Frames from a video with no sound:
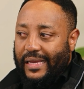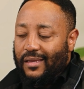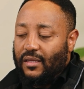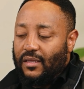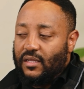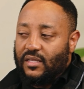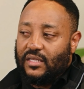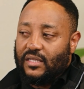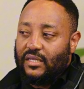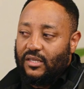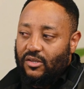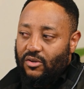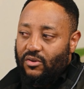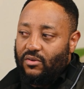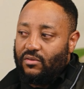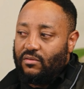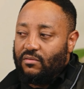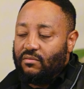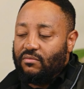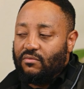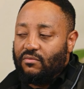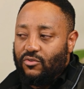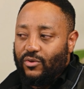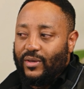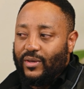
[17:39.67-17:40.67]
It's,
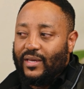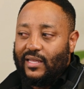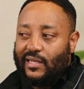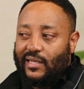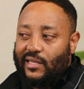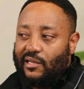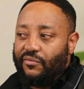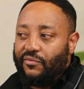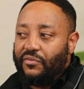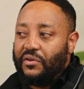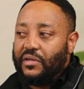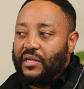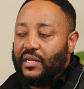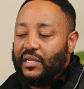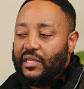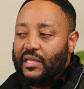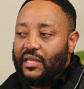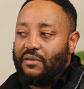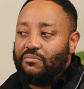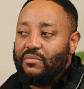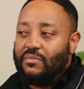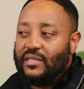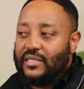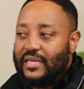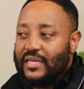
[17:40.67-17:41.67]
doing it differently
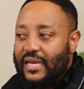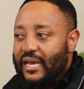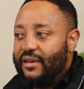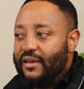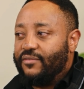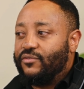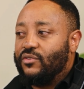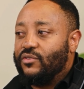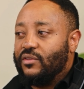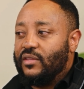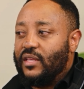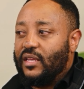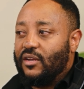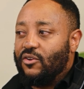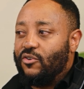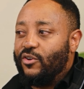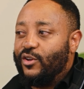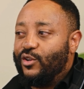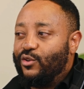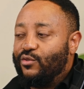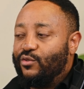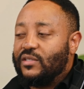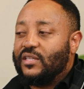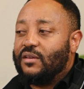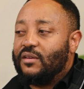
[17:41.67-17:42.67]
then means I have to then go and
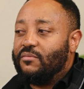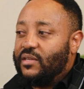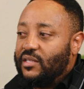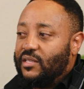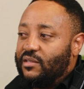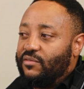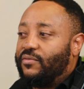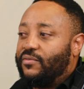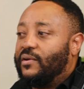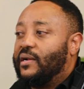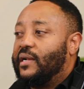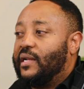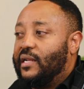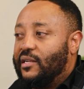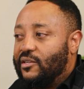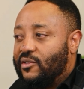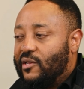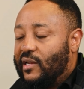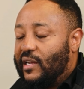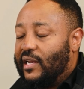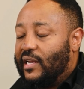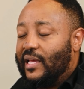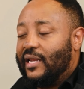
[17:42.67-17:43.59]
do something differently internally,